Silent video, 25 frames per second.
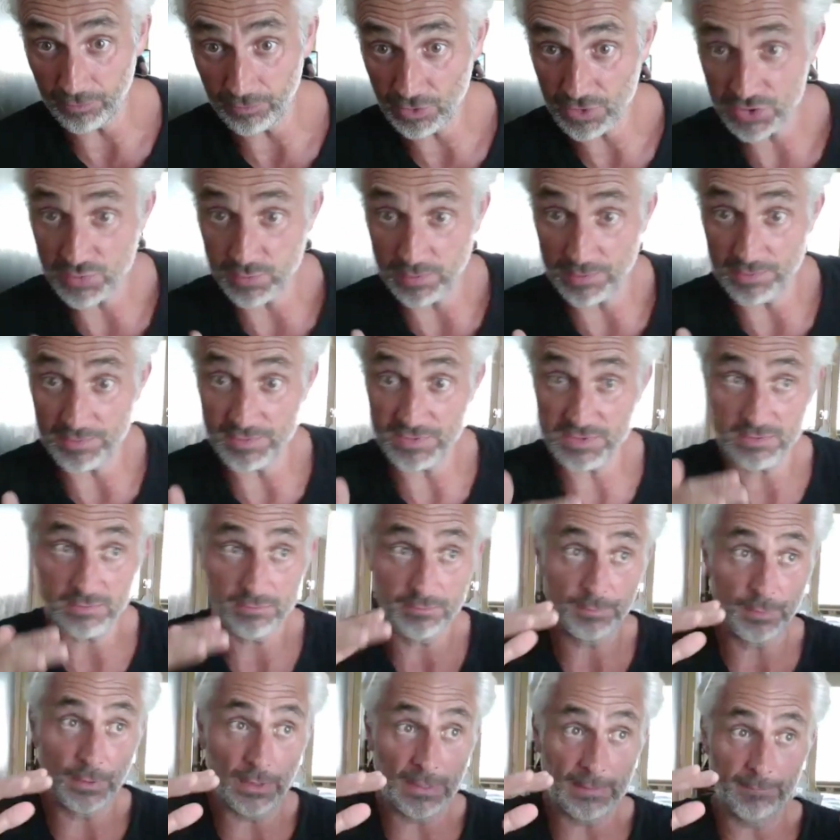because we was
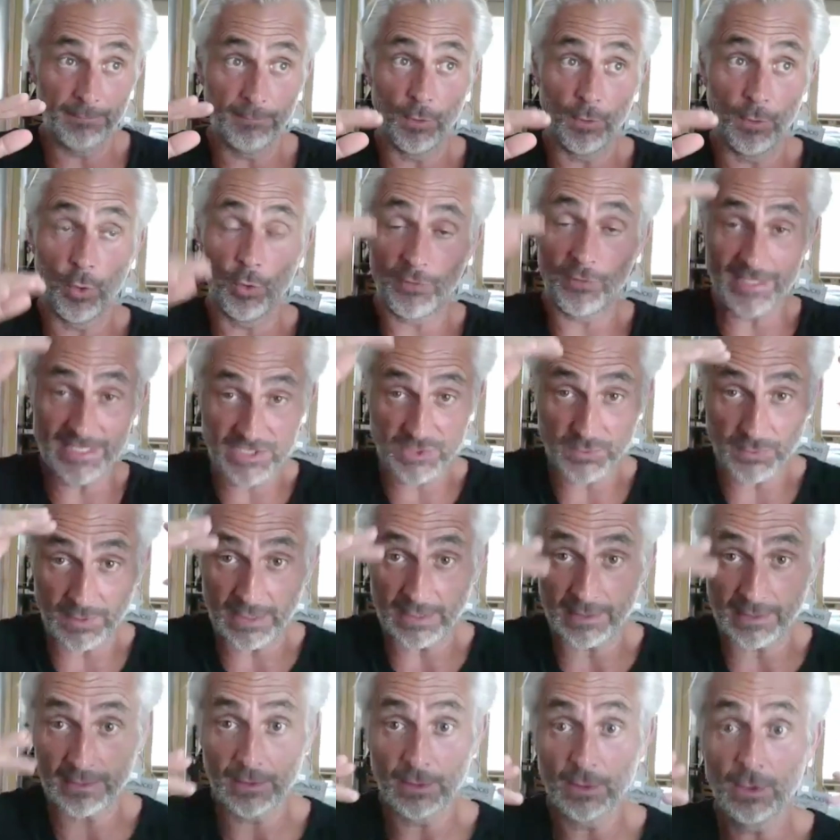putting more into
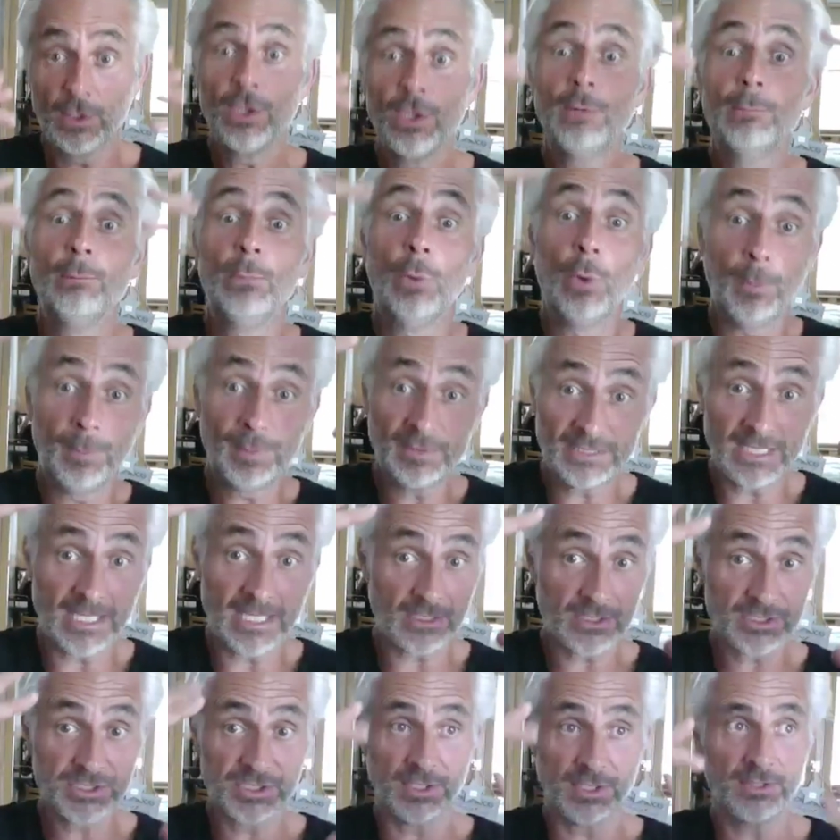it more
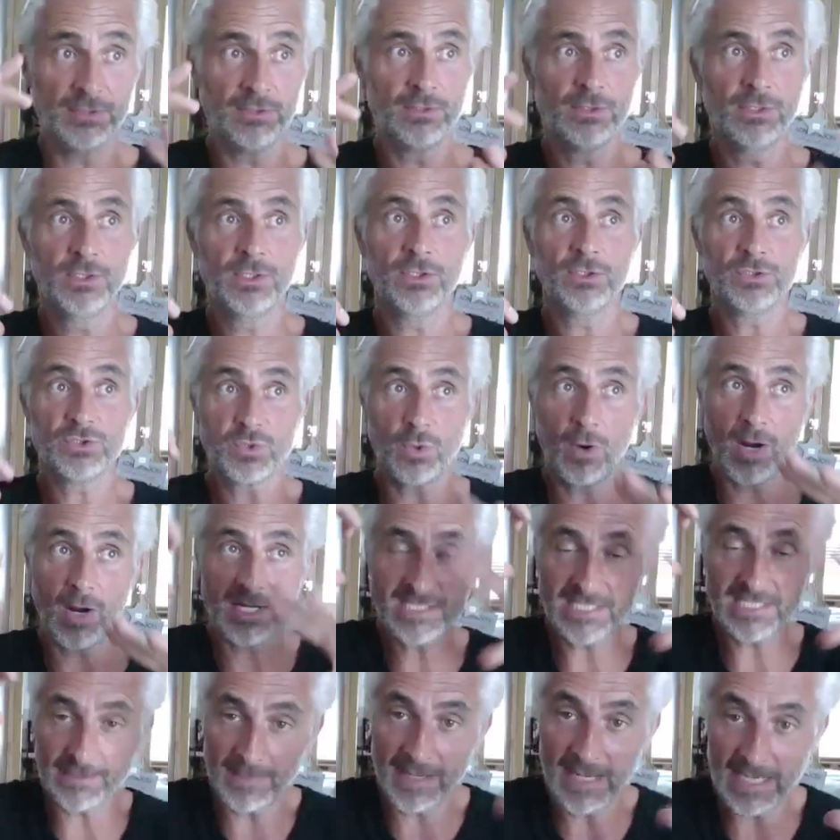production, twice
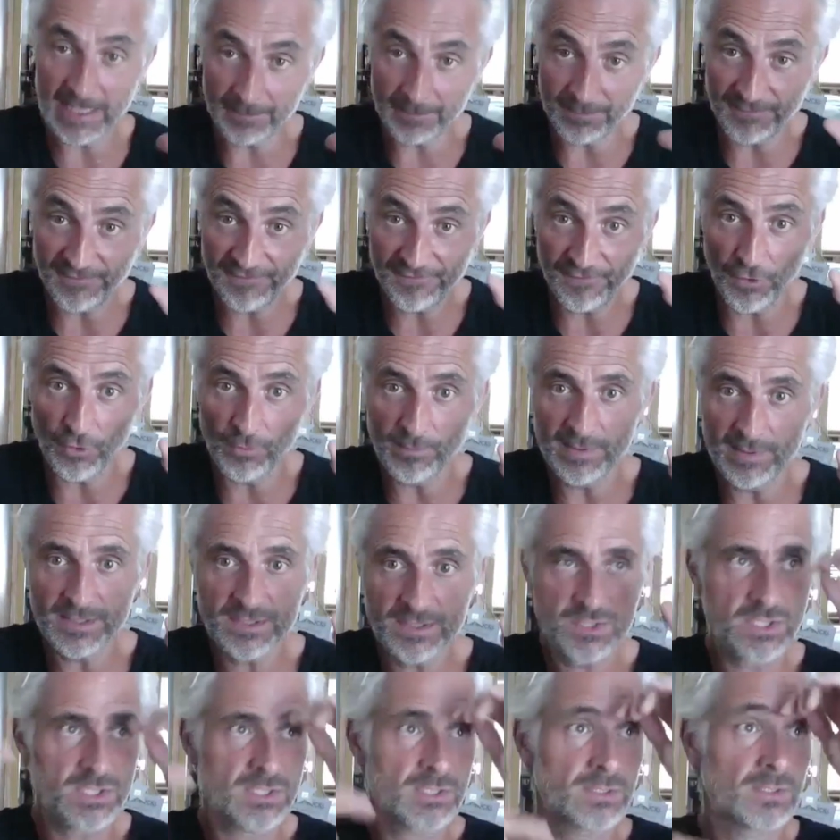the amount of
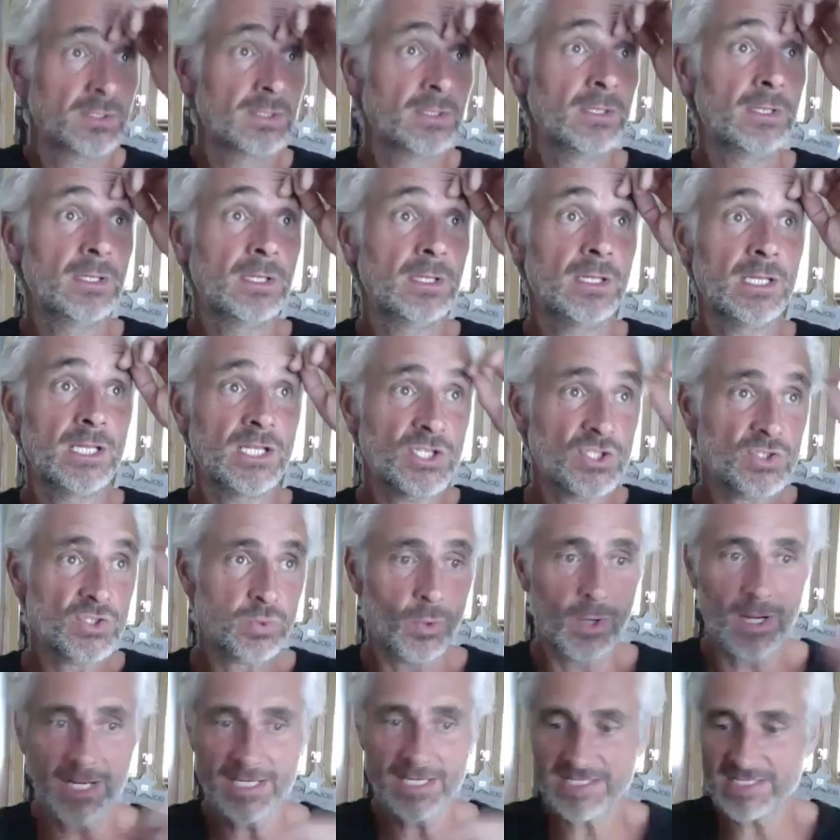performers,
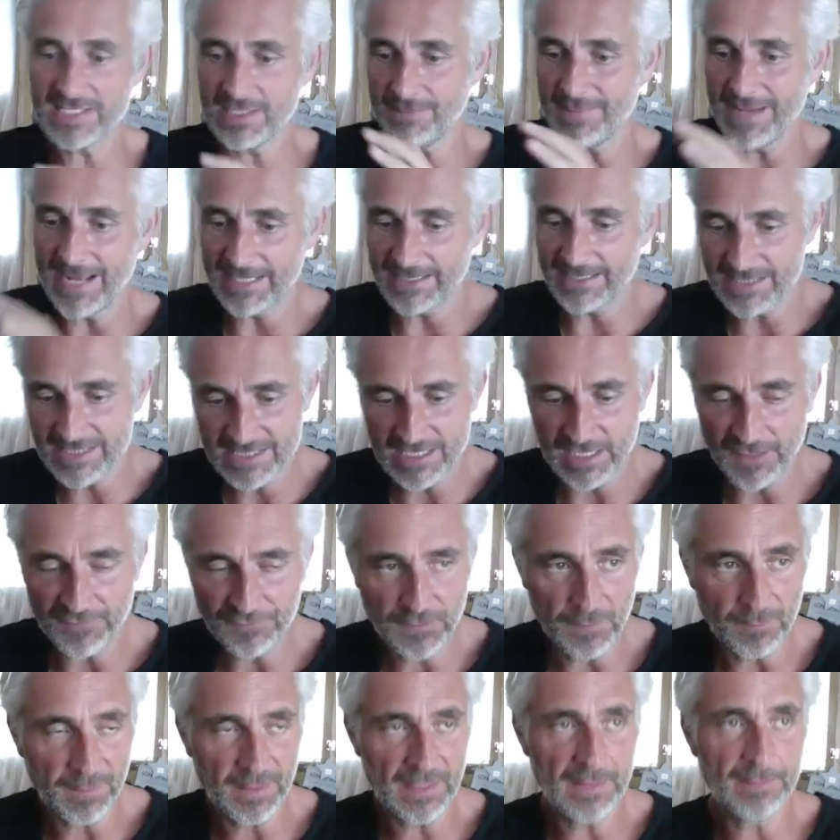twice the amount of stuff
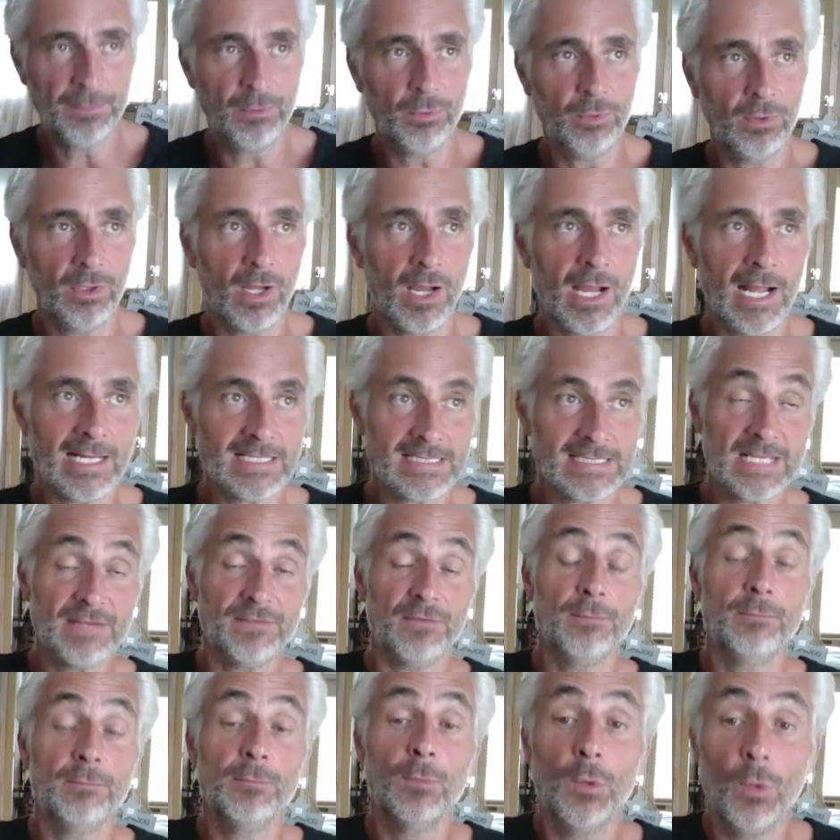that people liked,
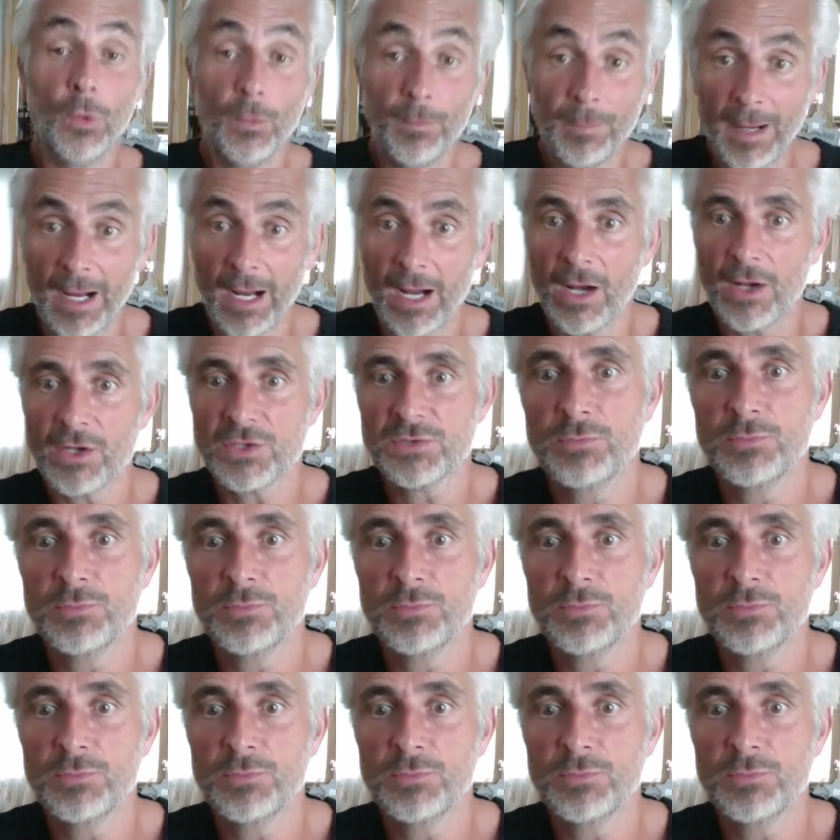even more bars,